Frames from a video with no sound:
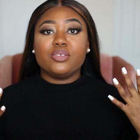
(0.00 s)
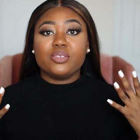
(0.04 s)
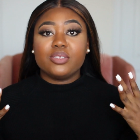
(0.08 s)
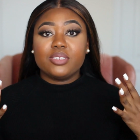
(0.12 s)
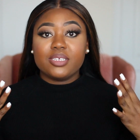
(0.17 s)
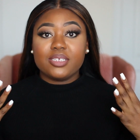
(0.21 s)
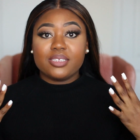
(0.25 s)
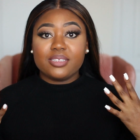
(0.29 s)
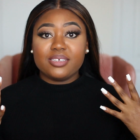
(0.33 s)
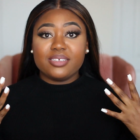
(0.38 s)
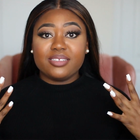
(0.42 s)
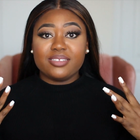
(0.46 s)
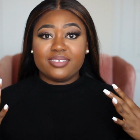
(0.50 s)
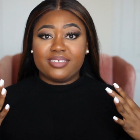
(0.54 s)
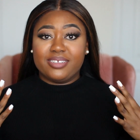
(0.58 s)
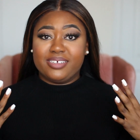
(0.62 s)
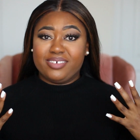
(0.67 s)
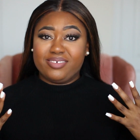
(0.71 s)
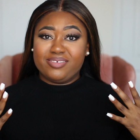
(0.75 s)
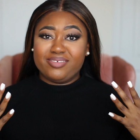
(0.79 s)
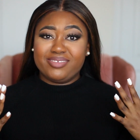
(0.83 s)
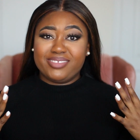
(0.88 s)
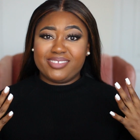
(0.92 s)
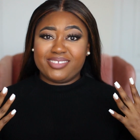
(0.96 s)
You see these
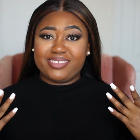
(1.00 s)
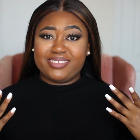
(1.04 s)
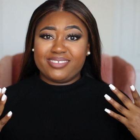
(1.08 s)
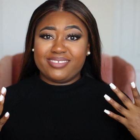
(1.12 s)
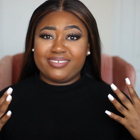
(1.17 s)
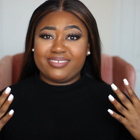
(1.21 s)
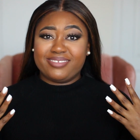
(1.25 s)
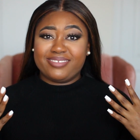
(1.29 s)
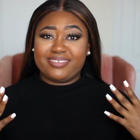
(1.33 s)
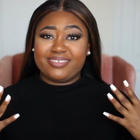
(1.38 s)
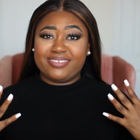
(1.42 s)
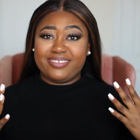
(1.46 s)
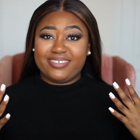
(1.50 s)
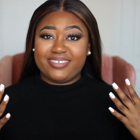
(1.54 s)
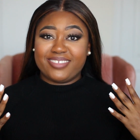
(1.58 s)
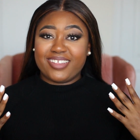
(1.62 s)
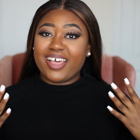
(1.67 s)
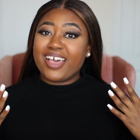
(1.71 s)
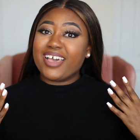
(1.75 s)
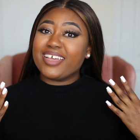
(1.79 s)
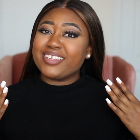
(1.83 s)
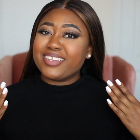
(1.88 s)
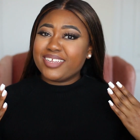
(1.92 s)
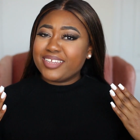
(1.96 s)
nails?
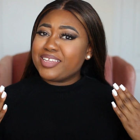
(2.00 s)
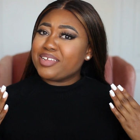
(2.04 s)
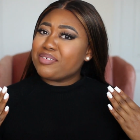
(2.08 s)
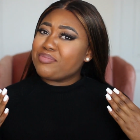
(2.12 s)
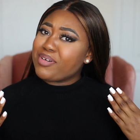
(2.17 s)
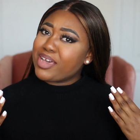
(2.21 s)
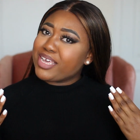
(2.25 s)
I did them